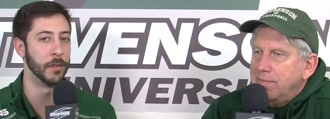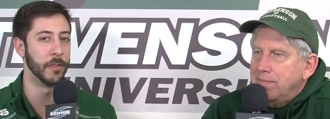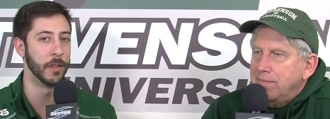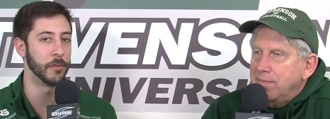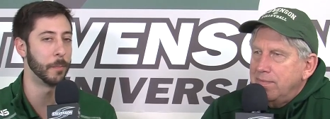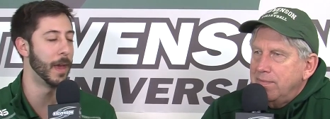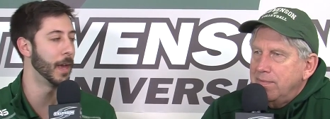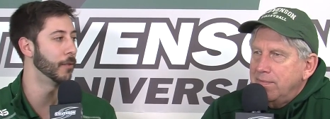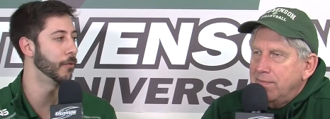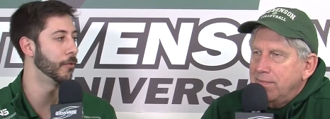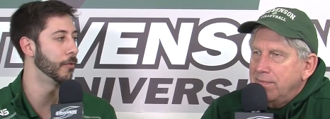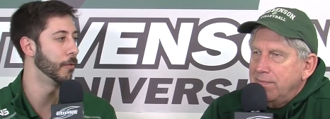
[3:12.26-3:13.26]
Speaker 1: does this
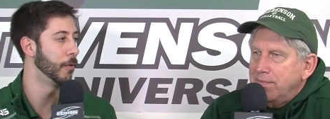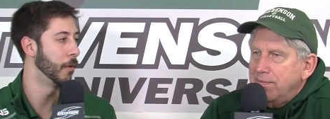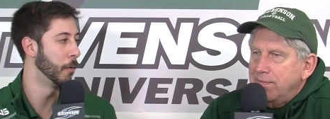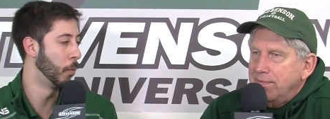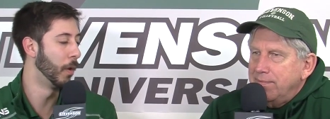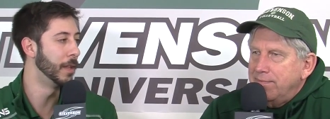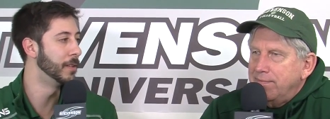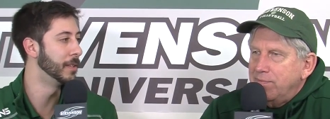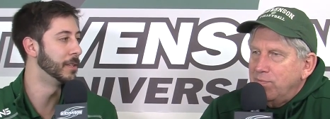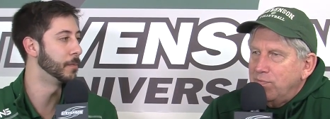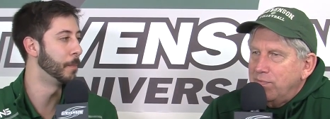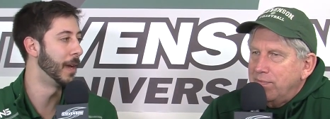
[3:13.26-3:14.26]
match? What
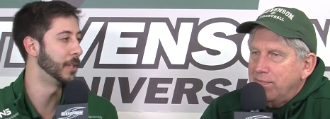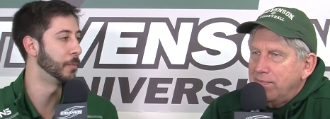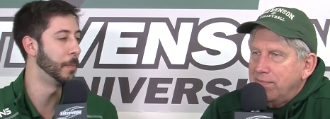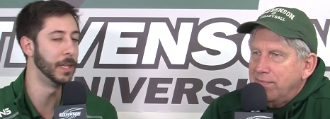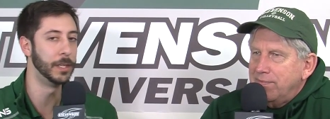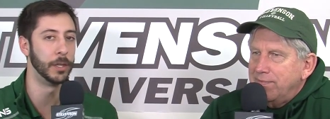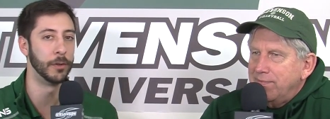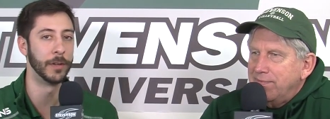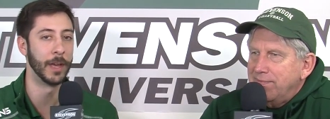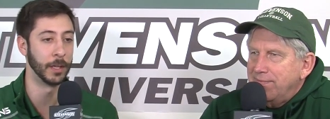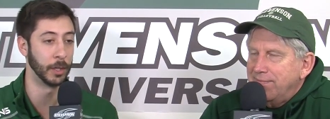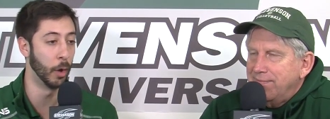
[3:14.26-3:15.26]
does this match mean to
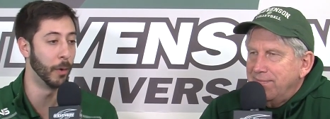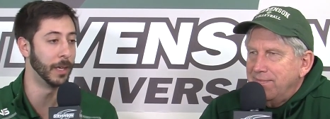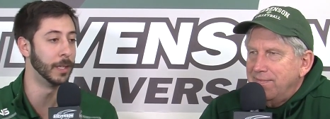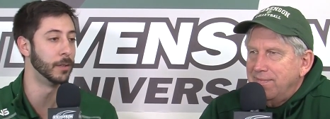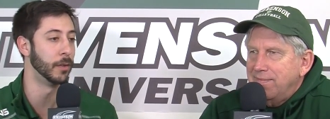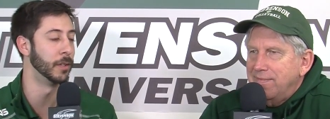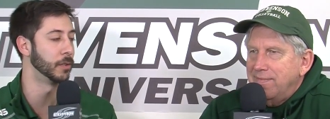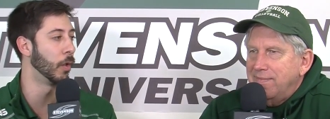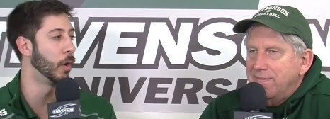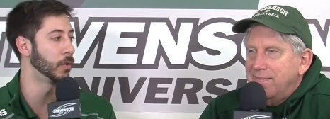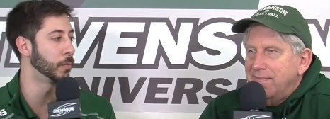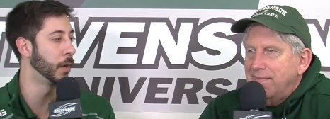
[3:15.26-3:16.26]
you going into
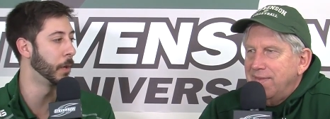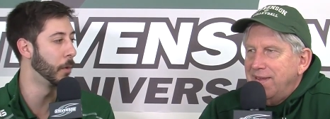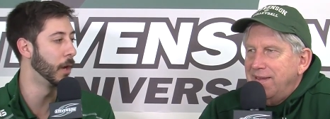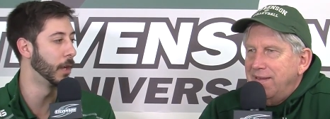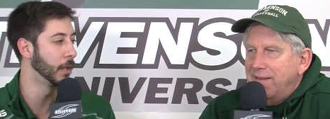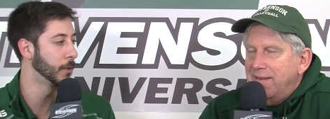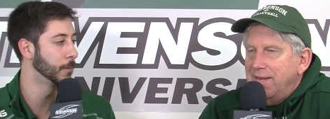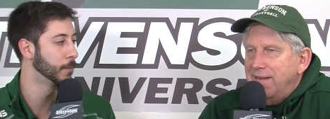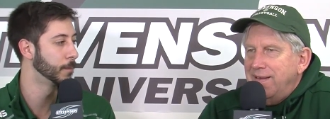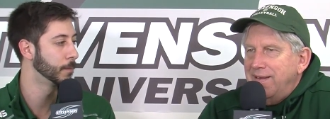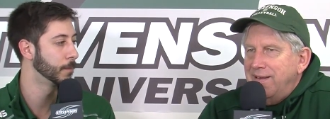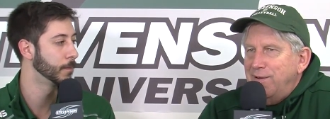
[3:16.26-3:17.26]
this long spring break?
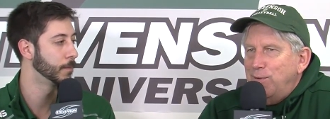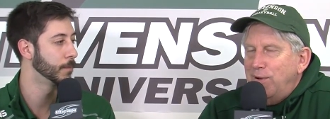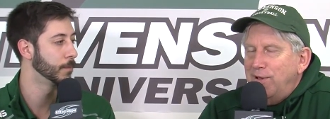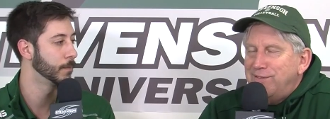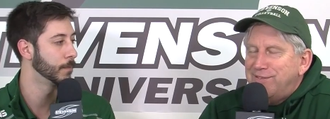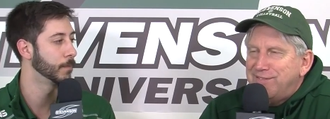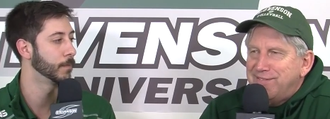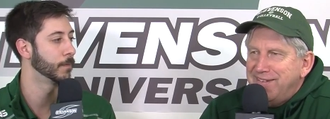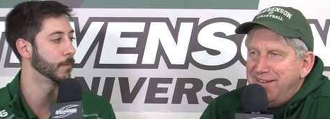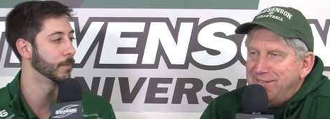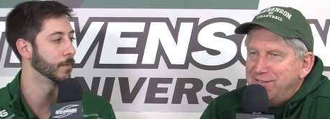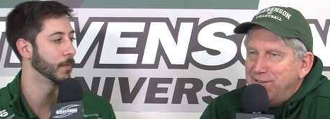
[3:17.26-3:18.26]
Well,
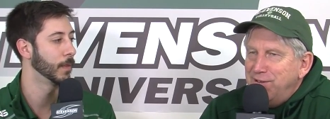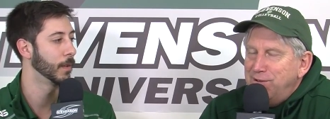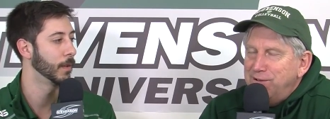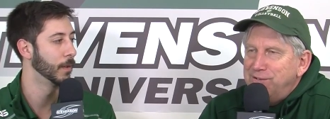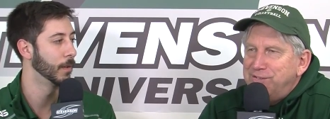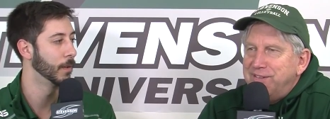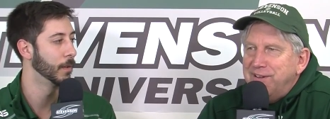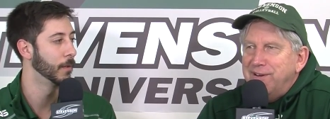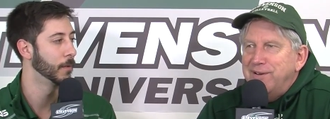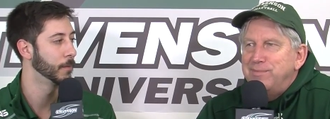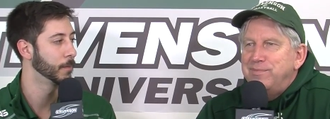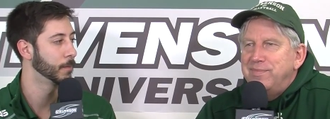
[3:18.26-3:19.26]
it's
Speaker 2: it's huge.
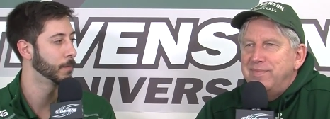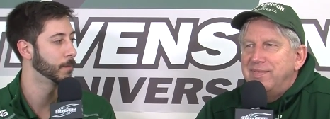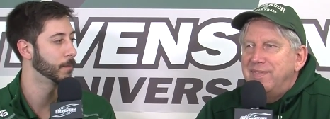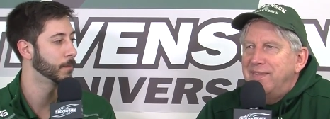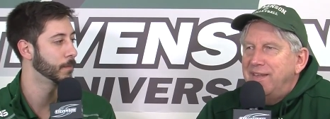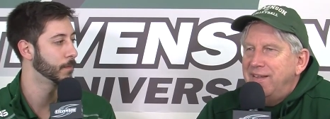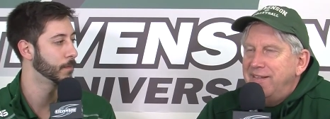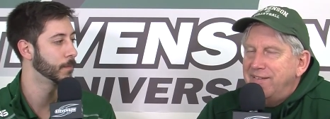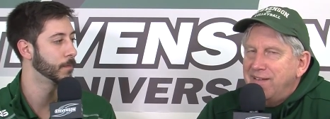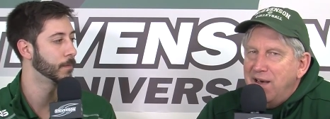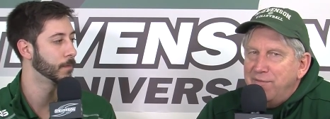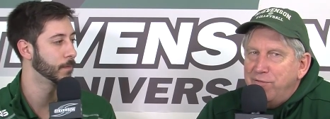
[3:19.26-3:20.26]
They're in
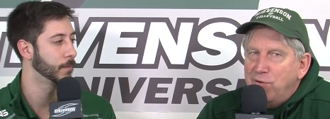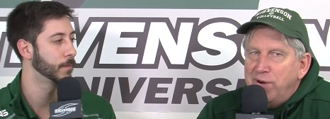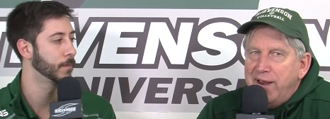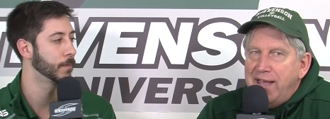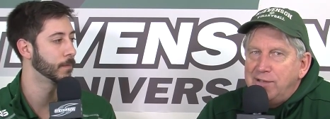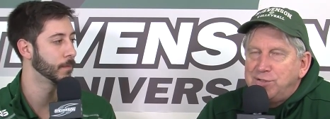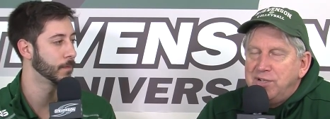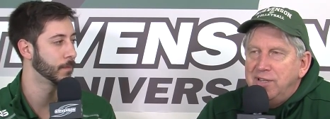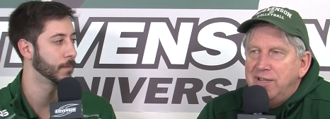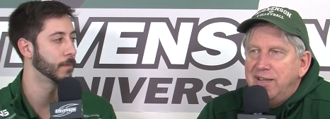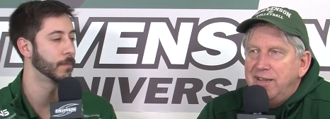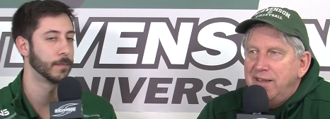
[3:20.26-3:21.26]
the top four
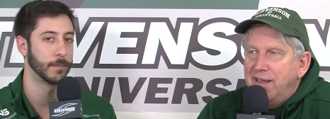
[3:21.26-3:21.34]
nationally,